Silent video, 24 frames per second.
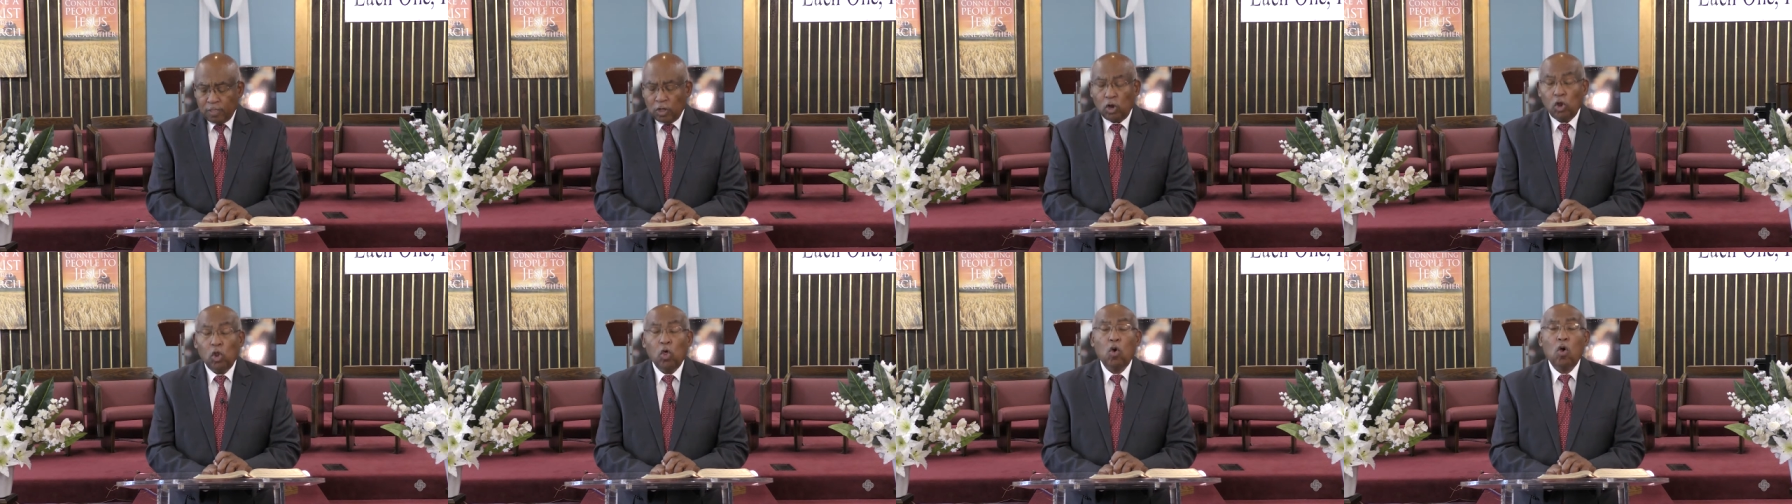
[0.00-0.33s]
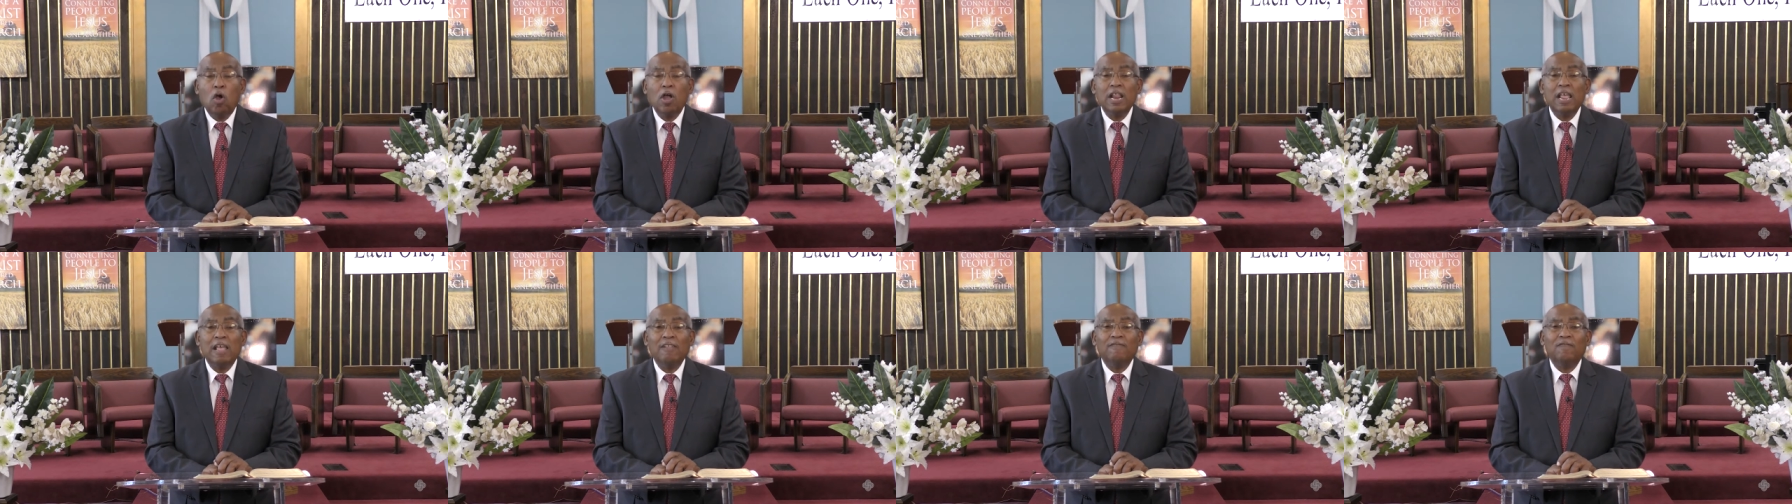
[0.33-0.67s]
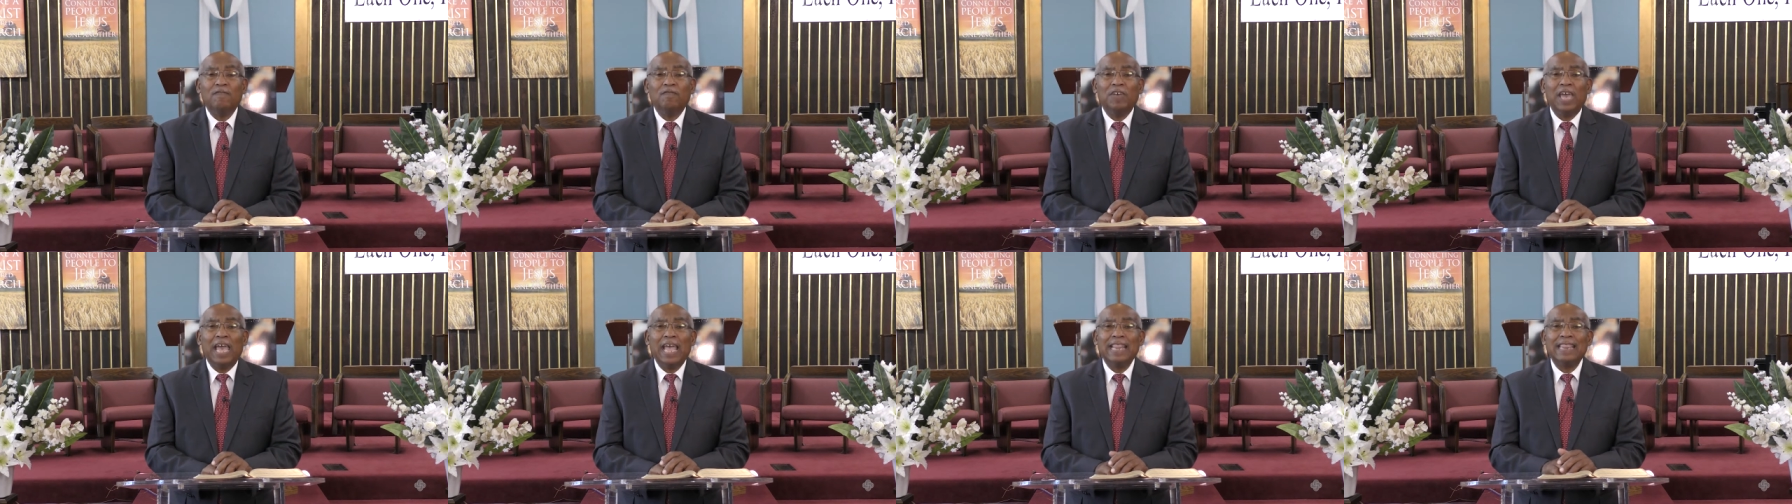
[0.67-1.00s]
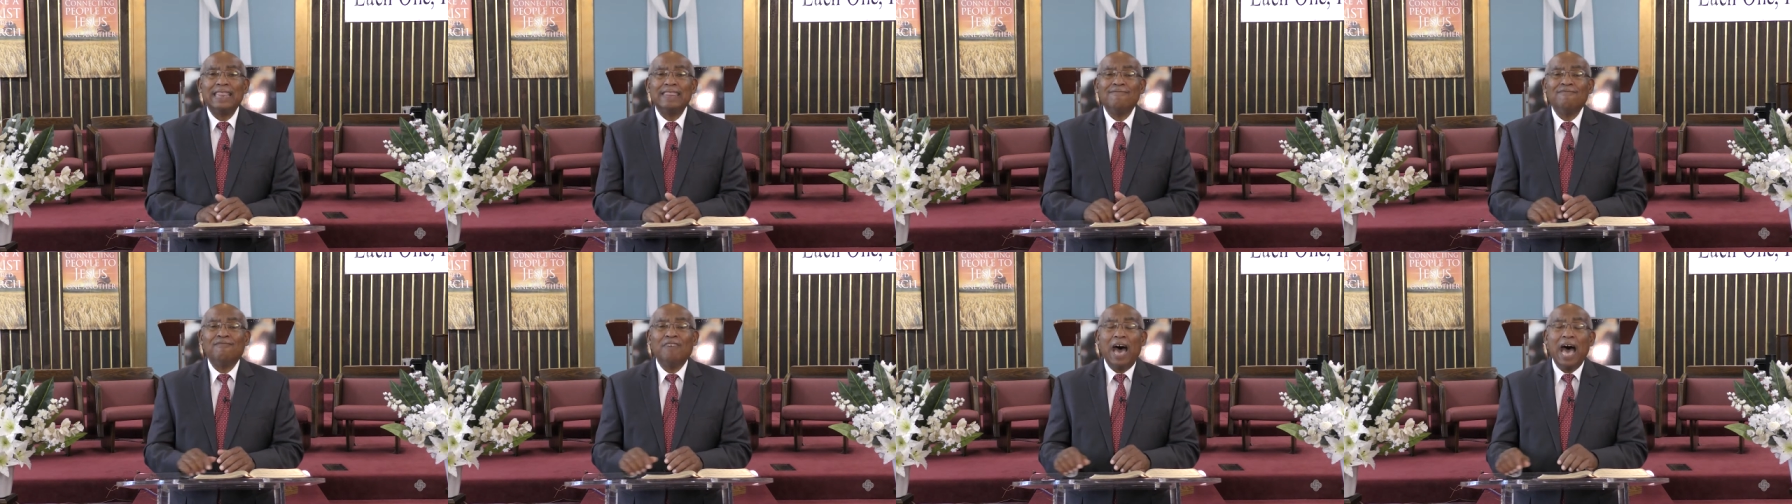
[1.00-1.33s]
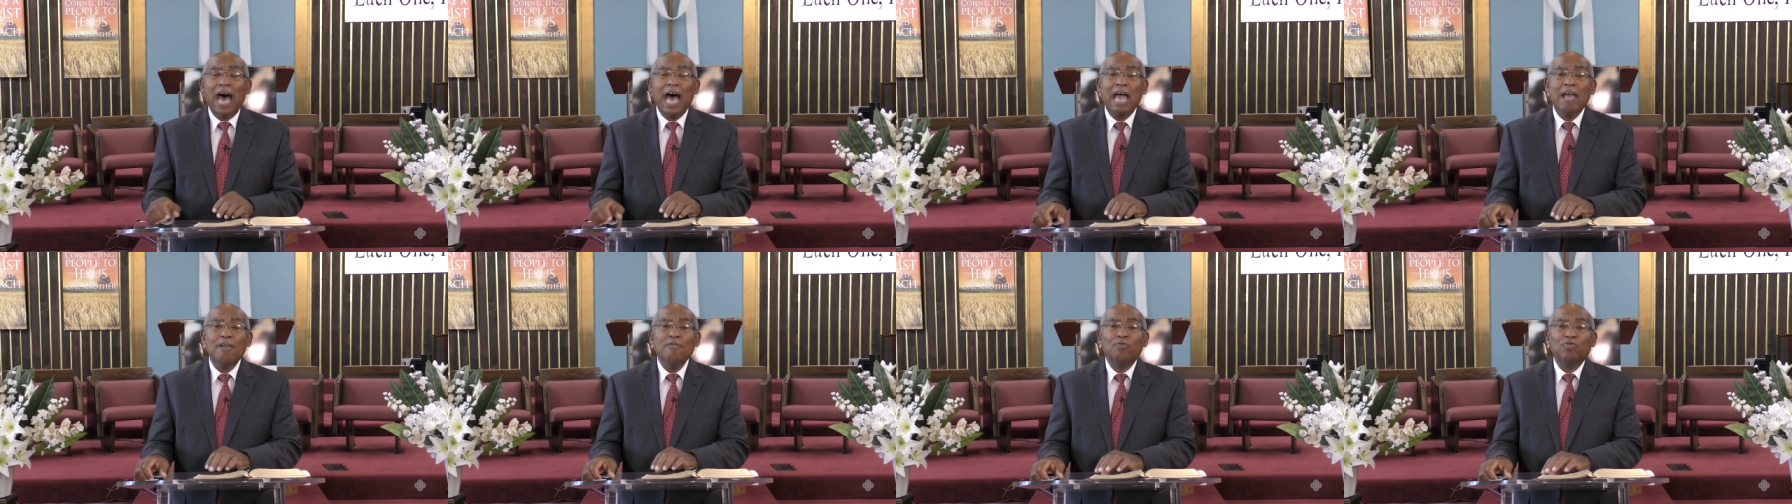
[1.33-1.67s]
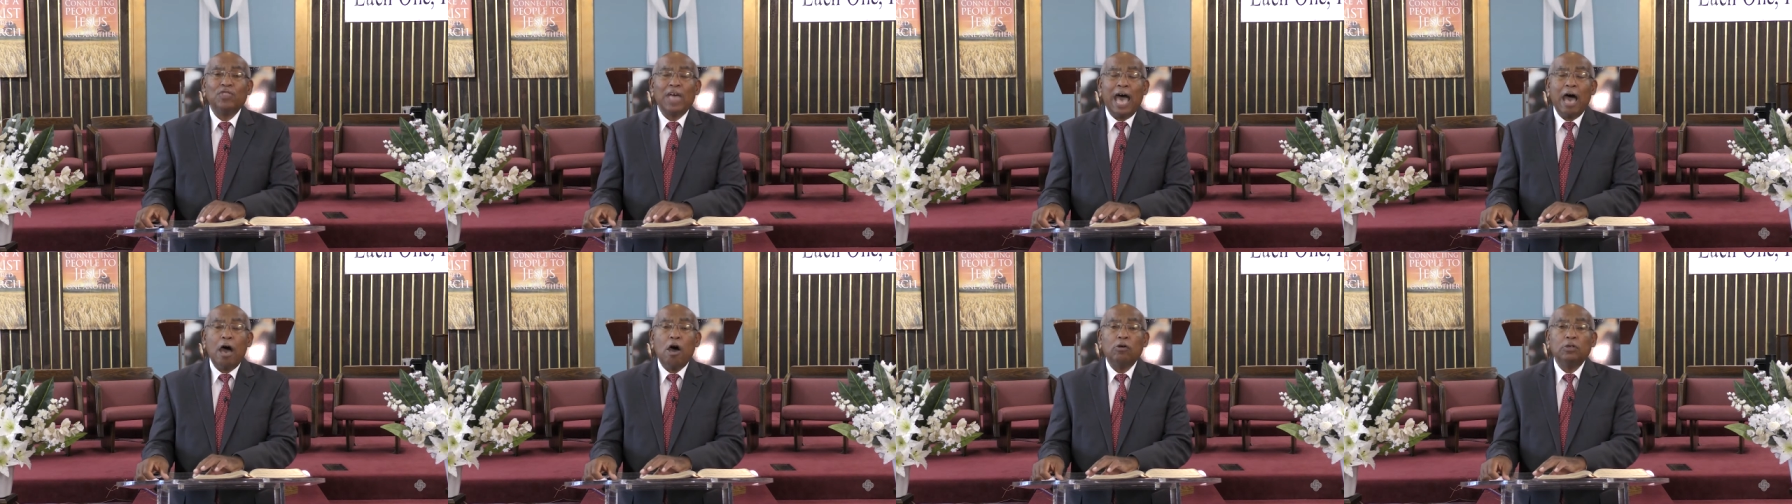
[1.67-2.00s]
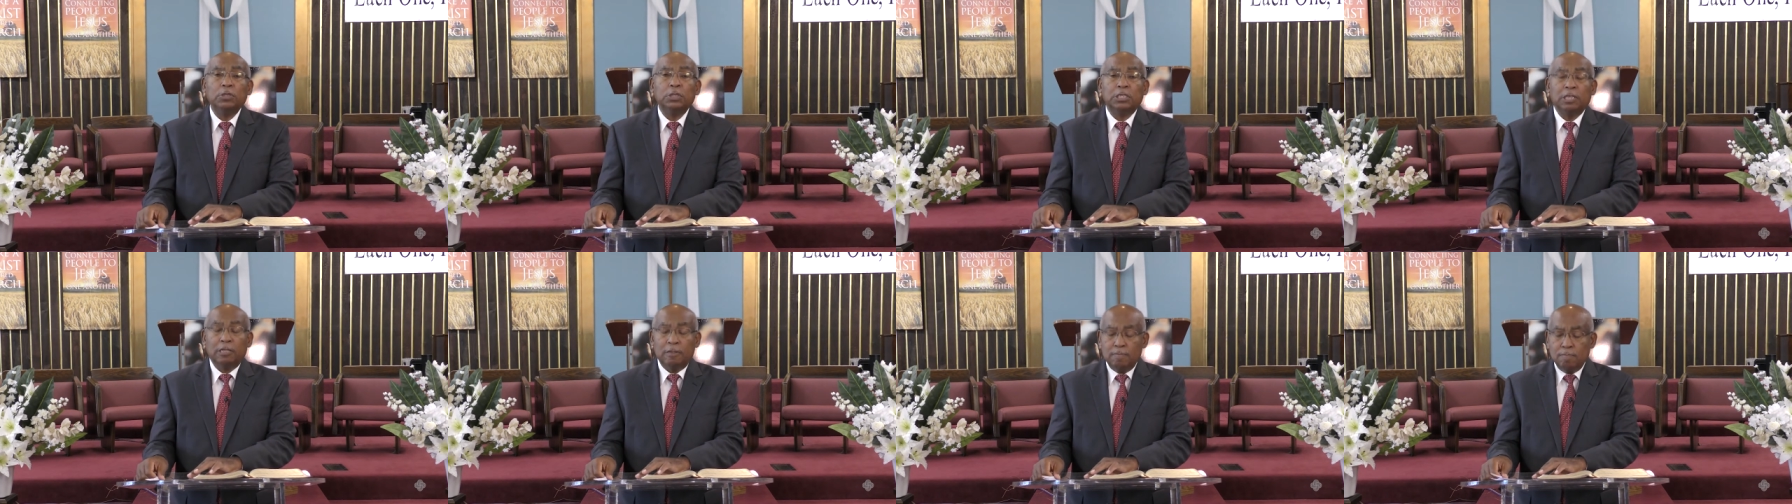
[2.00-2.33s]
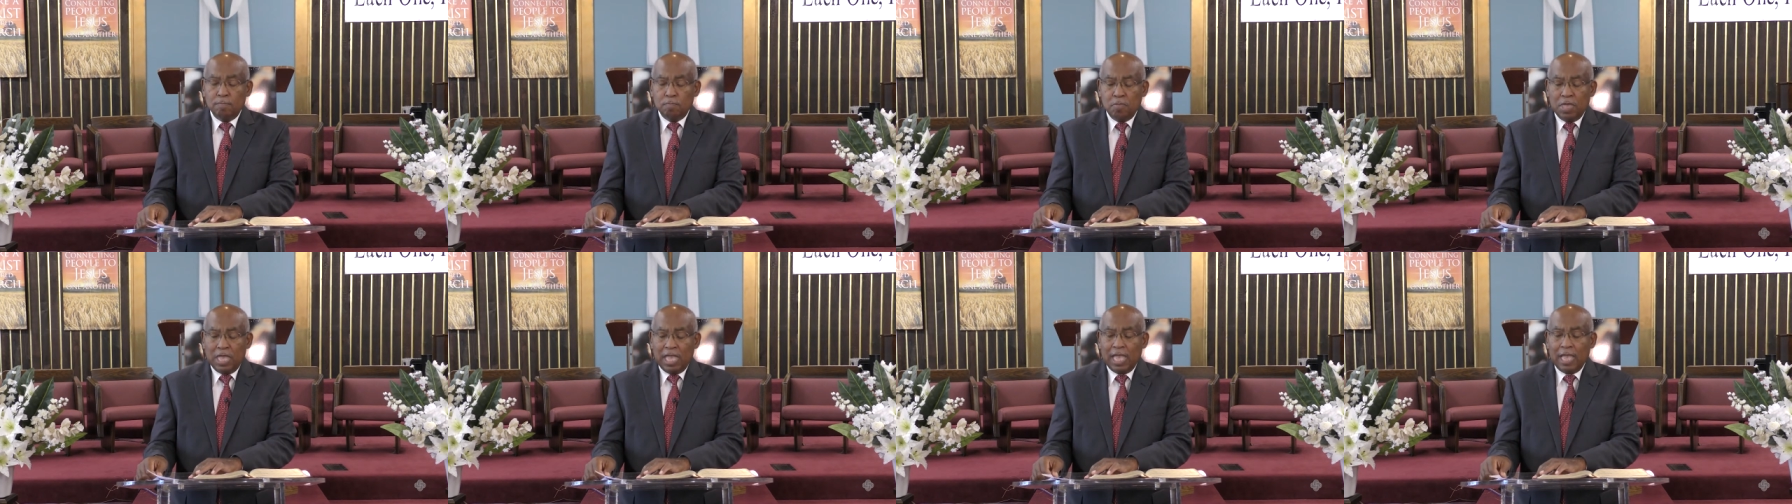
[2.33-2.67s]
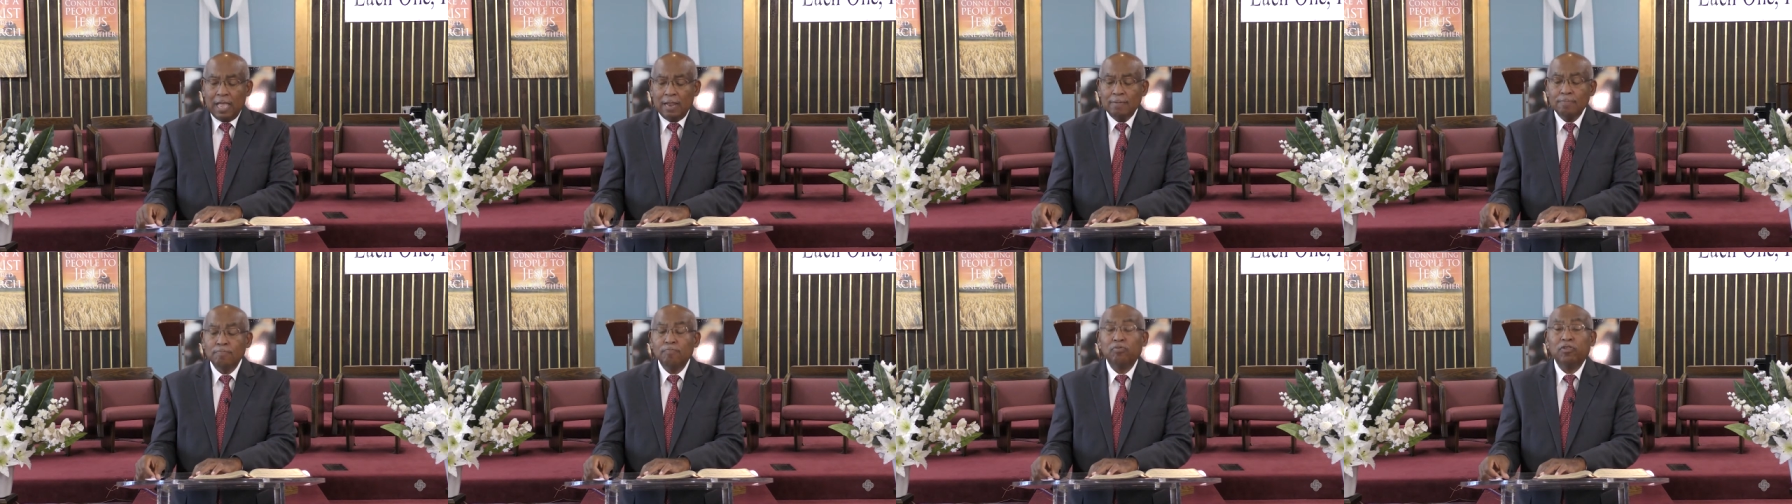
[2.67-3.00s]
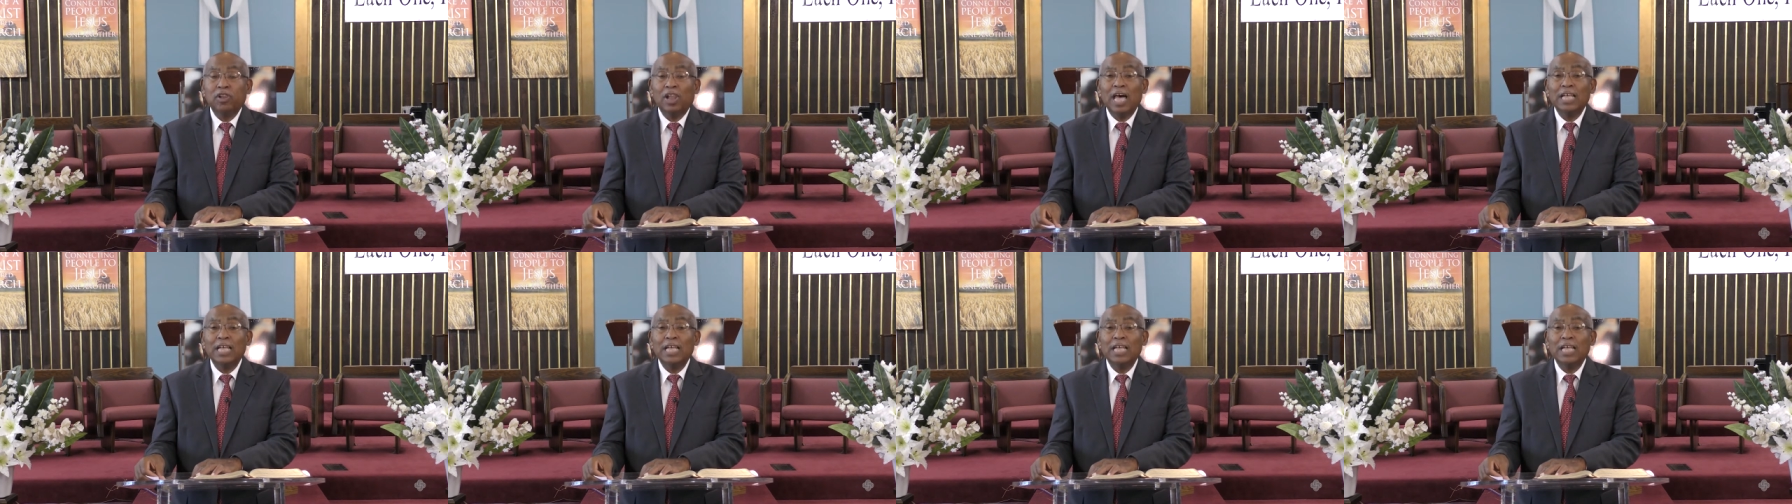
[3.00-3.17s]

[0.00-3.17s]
The Lord had fed 5,000 men